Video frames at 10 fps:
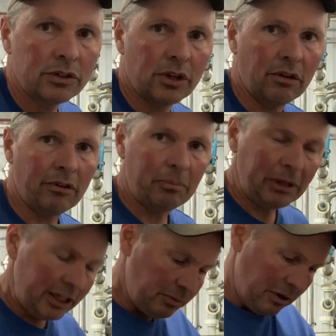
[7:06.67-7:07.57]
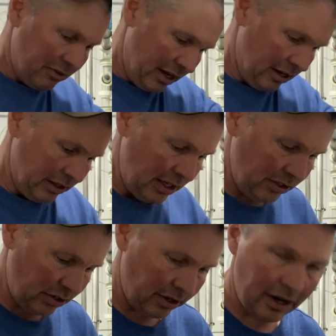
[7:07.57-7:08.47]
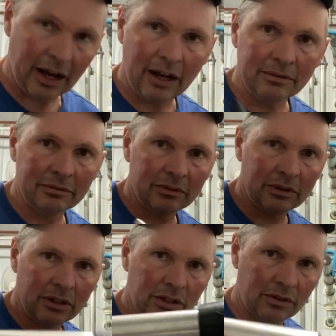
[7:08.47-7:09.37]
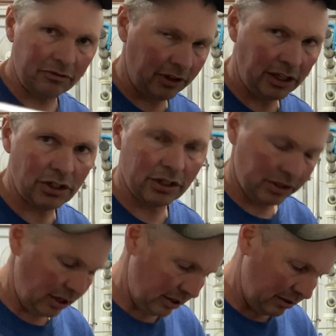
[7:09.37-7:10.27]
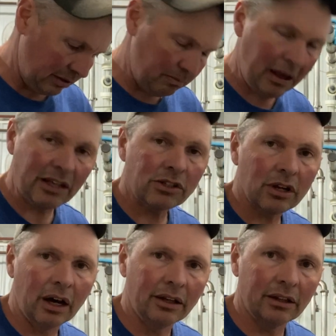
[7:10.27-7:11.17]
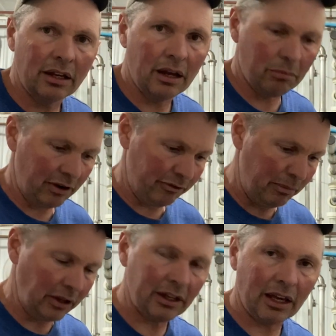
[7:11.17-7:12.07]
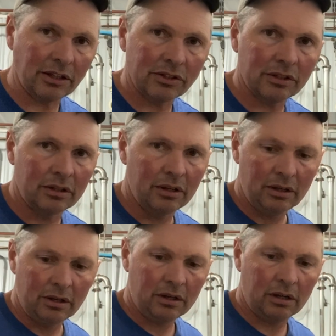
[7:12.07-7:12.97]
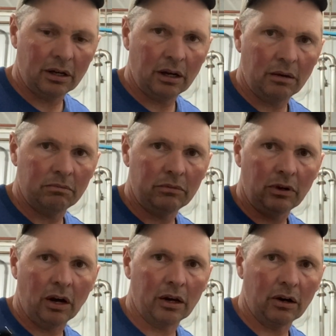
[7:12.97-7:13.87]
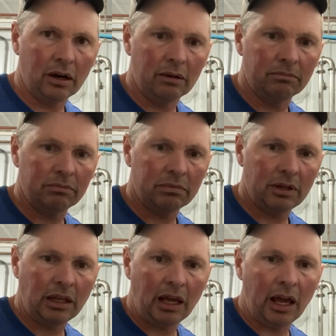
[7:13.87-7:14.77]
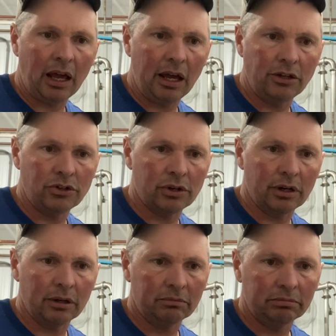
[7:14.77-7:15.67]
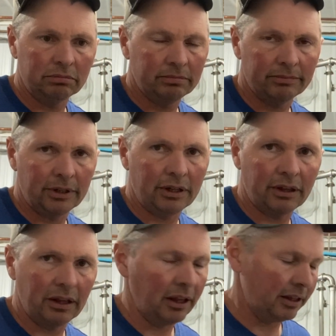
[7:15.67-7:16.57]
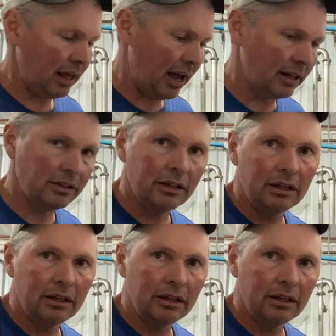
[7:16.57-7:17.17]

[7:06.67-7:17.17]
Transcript: So the replacement rate on these are these inflations are based on the number of milkings, not on the age or anything like that.